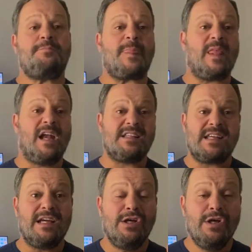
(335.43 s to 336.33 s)
And I'd
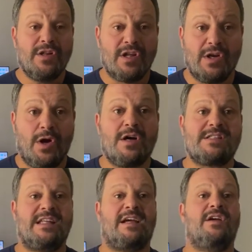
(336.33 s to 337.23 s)
say the
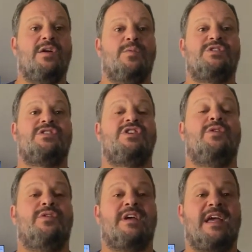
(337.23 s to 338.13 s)
last thing, which is
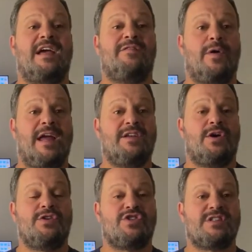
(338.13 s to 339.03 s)
cherry on the cake for head
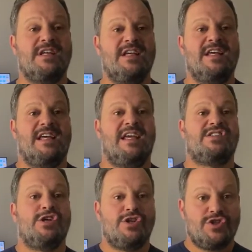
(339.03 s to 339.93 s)
coaches,
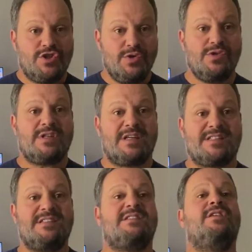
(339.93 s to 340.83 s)
is choose
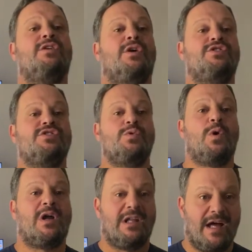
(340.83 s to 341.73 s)
assistant coaches who
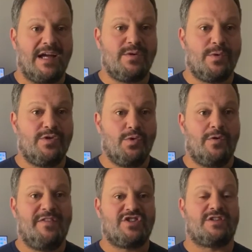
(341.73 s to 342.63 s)
are aligned with
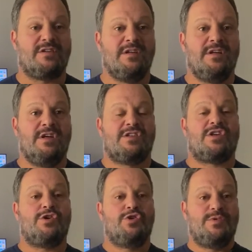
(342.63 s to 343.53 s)
your vision.
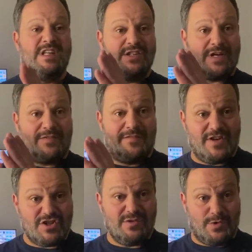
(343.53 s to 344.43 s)
So you need to have a
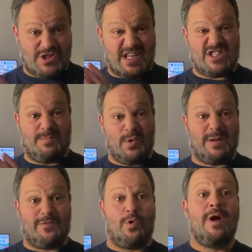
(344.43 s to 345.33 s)
vision, which is actually point
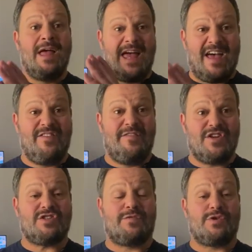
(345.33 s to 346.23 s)
number 4. Have a
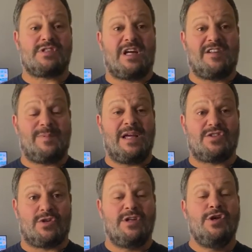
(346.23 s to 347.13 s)
vision for your style of play and
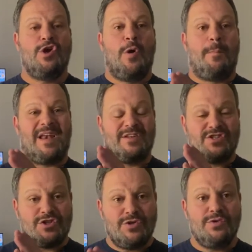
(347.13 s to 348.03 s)
so on, but
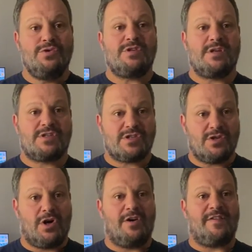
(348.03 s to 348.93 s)
choose
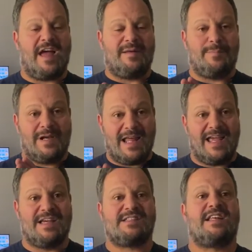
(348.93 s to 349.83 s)
staff and
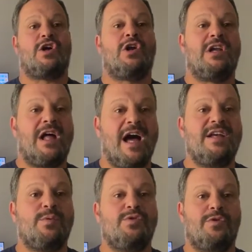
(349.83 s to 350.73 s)
players that are
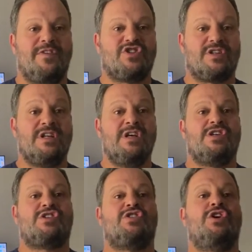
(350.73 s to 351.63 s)
aligned with your vision.
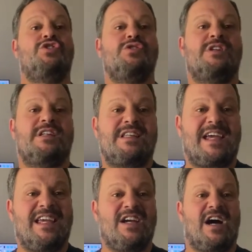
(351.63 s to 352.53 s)
So don't choose an
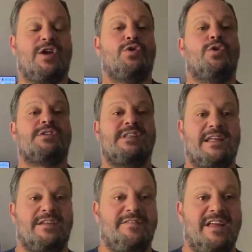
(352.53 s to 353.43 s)
attacking guy who can't
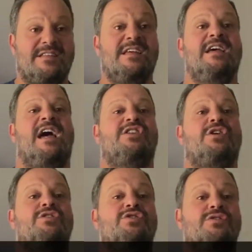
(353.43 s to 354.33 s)
stand defense, and
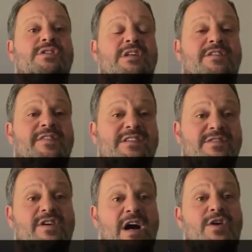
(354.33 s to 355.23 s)
don't choose a
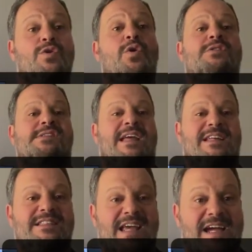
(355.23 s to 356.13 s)
defensive guy who can't stand
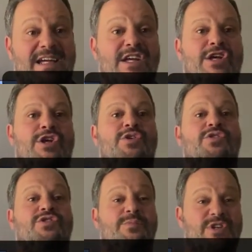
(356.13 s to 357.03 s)
attack. You
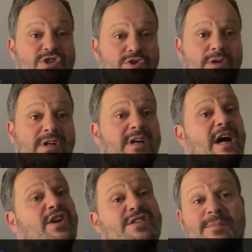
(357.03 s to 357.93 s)
need to be sure.
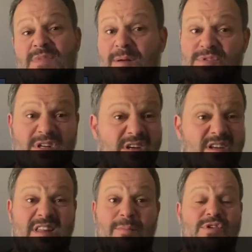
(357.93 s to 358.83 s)
I know sometimes
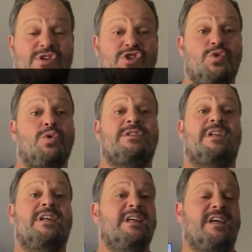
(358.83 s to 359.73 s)
numbers are
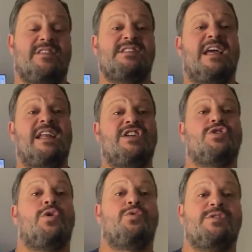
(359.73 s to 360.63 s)
shortened. In this day and age, you
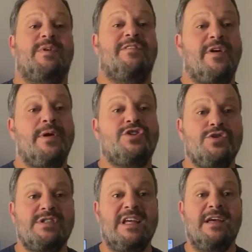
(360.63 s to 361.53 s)
can't always be very
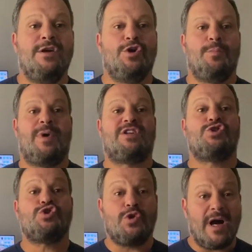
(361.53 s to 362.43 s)
choosy, but
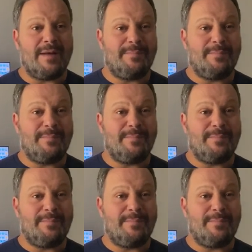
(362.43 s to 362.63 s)
try and